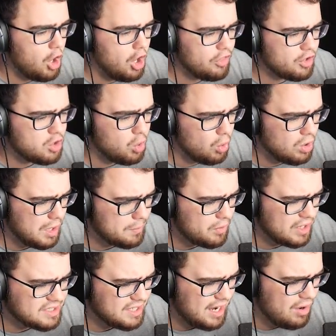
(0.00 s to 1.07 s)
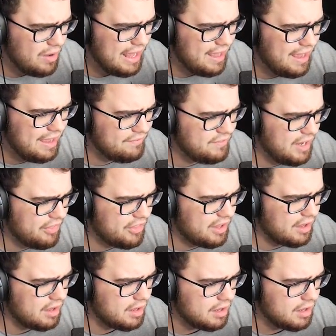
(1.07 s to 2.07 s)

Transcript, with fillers: all the cool upgrades and I, I have nothing?